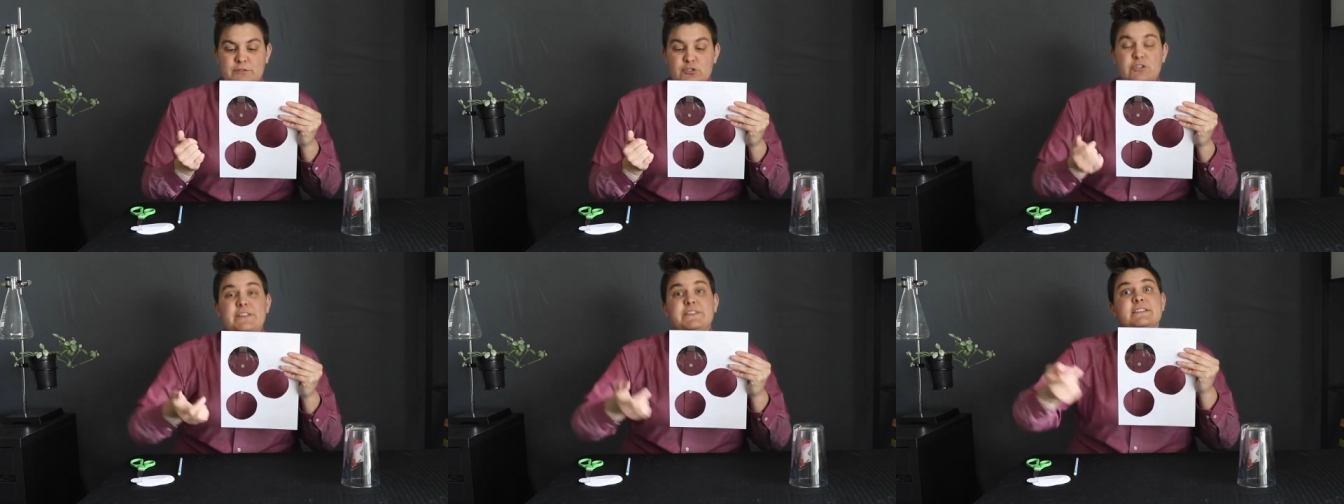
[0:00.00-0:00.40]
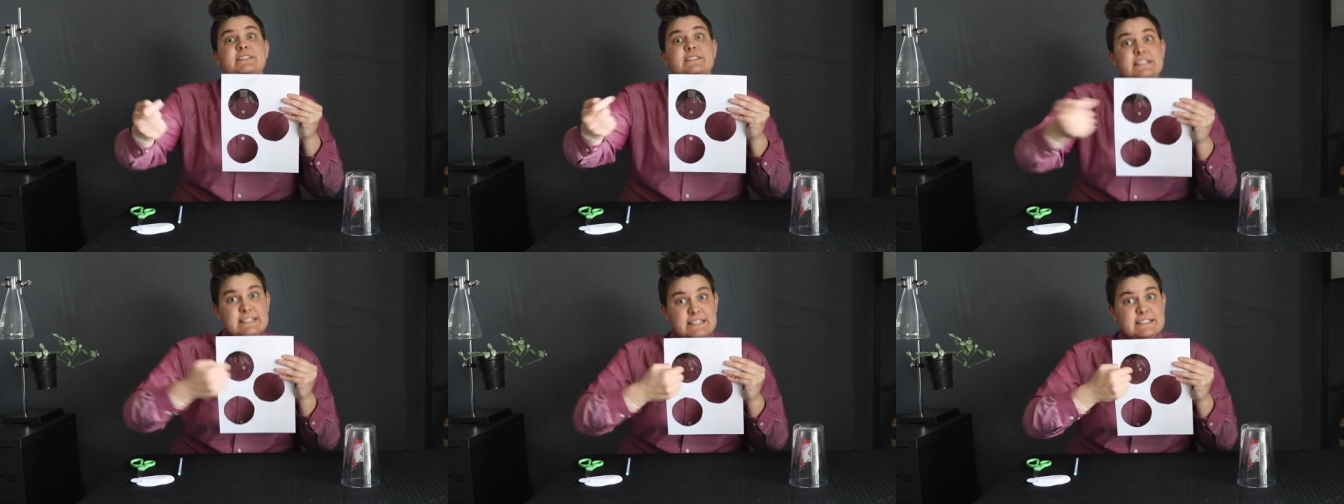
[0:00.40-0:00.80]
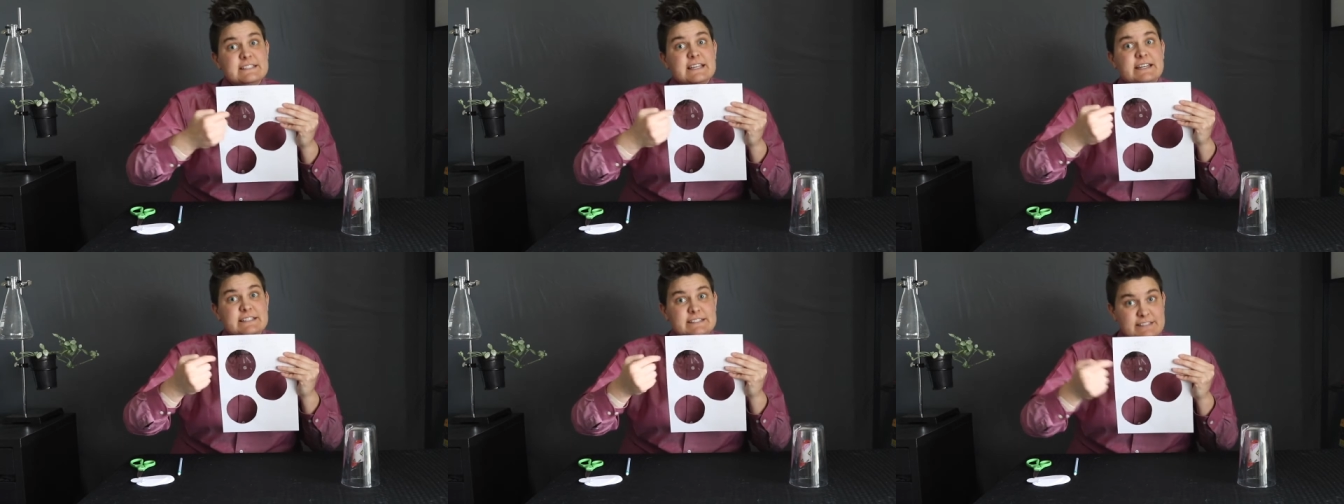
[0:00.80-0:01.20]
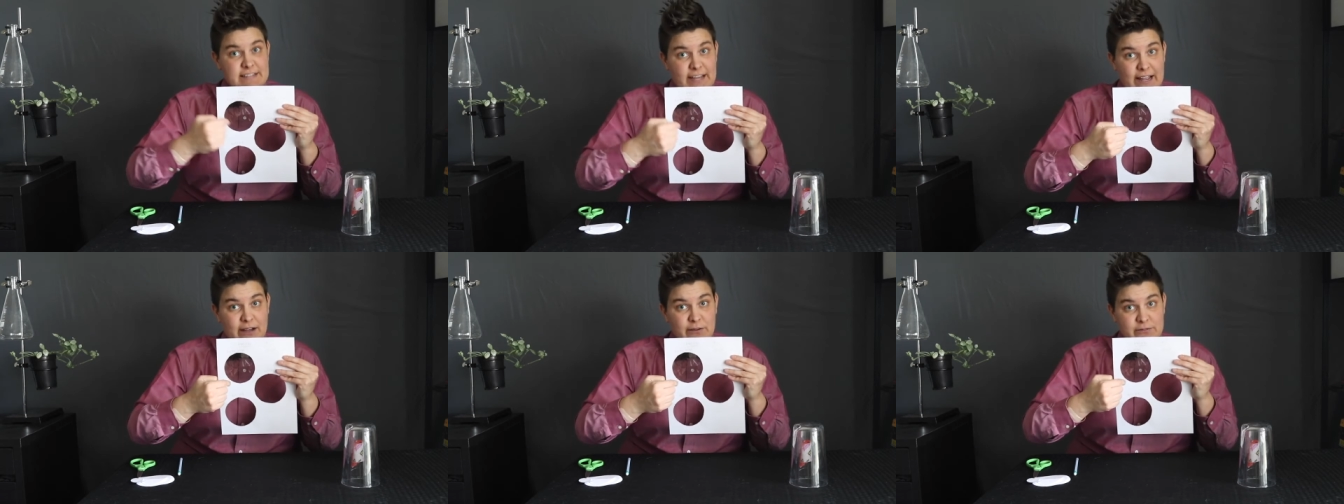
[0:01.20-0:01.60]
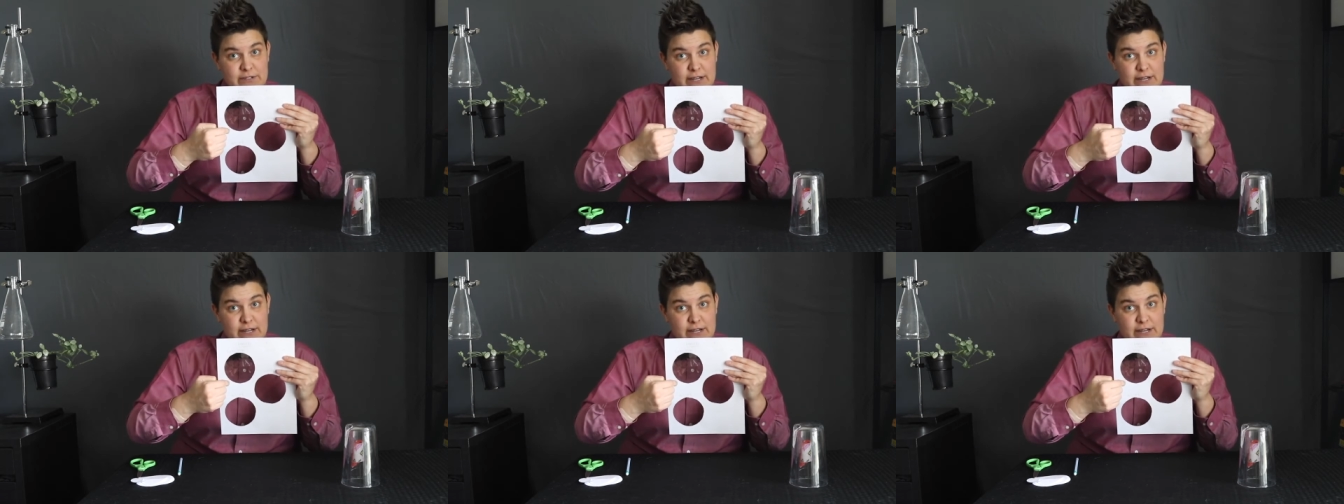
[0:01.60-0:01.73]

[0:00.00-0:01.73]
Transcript: so that the sticky side is down